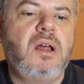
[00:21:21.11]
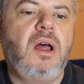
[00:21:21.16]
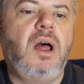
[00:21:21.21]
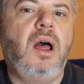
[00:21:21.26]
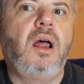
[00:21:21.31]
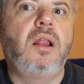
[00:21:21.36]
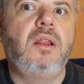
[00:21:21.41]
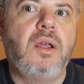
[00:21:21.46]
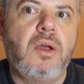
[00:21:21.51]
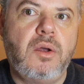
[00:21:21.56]

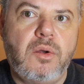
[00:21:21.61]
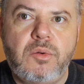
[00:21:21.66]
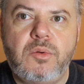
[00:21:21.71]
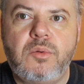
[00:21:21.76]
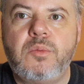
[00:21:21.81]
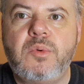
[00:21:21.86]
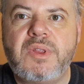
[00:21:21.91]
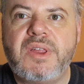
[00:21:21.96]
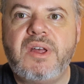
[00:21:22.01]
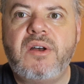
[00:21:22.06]

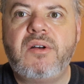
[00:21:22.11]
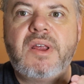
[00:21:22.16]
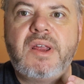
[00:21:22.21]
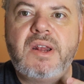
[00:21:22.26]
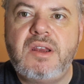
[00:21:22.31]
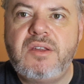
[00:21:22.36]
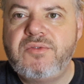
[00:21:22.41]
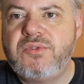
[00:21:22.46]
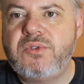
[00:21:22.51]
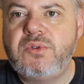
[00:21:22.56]
alone without
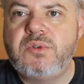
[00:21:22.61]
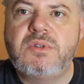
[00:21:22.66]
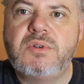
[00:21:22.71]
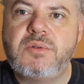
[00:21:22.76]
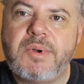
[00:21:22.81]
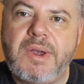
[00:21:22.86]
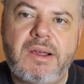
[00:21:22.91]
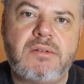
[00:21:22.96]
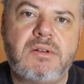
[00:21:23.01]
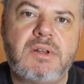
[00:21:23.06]
any foods
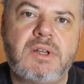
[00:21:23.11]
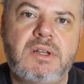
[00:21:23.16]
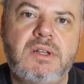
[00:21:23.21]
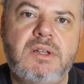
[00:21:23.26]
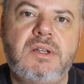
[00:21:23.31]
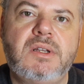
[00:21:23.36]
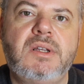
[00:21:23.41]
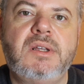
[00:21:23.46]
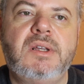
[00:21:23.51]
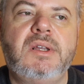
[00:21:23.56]
around
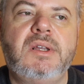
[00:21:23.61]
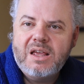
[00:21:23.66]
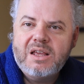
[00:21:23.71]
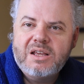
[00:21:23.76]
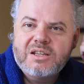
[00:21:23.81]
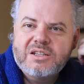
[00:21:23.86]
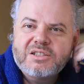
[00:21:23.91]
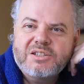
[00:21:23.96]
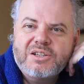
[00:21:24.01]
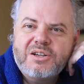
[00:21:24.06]
it.
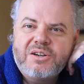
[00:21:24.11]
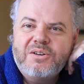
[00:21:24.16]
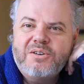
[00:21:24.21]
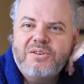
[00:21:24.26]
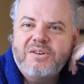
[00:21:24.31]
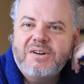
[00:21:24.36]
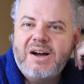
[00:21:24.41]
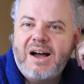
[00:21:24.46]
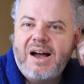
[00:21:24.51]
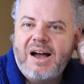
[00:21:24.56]

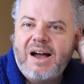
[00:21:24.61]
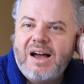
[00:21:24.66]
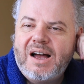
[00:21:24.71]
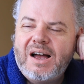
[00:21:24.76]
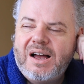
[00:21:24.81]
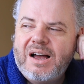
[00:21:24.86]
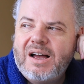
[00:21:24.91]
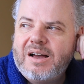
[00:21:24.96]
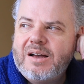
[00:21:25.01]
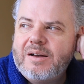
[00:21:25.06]
So
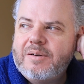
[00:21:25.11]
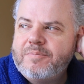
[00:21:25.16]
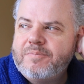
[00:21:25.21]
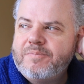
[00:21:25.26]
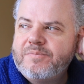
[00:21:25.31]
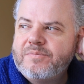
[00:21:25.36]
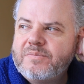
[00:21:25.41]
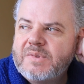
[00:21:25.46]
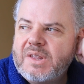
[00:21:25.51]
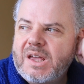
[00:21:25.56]

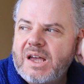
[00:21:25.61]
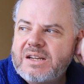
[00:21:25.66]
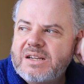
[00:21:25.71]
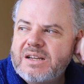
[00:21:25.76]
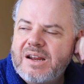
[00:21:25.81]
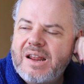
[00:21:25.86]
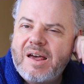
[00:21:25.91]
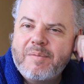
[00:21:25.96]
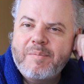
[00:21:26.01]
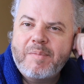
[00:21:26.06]
I
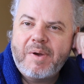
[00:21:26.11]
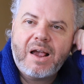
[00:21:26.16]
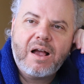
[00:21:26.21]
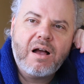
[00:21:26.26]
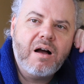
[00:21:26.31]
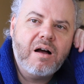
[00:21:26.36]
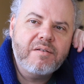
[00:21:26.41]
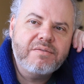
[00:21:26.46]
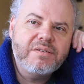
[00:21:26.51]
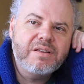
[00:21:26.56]
did have my
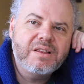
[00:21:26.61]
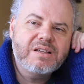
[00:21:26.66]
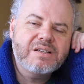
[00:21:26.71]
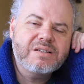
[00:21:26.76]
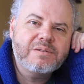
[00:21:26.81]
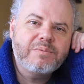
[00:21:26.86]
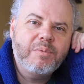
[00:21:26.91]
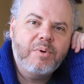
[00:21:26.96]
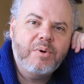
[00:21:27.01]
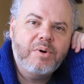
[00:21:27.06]
coffee
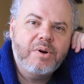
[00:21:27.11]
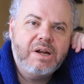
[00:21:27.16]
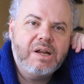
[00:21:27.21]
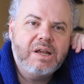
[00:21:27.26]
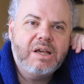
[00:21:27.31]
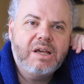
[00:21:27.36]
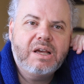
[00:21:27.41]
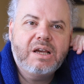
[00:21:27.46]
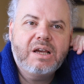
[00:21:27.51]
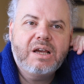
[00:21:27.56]
this
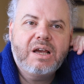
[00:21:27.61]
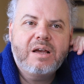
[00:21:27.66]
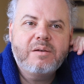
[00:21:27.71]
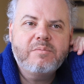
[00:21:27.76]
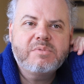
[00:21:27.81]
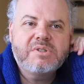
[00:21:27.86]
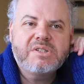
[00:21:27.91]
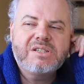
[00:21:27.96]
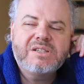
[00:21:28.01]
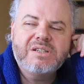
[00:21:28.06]
morning.
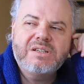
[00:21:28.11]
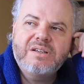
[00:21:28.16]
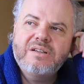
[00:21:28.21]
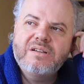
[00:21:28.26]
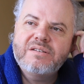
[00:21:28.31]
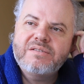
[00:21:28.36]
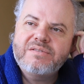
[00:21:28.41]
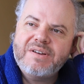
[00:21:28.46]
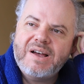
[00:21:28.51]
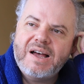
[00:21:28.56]
I'm
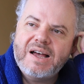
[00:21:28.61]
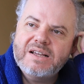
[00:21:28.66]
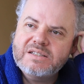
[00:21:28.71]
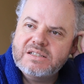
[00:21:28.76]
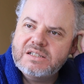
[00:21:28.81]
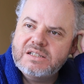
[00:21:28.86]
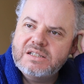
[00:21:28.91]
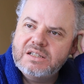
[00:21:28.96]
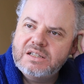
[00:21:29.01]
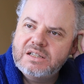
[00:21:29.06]
still
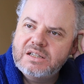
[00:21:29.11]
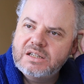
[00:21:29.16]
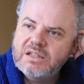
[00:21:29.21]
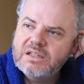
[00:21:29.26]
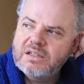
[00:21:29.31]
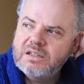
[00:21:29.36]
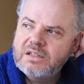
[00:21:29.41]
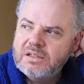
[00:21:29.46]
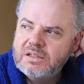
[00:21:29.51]
fasting.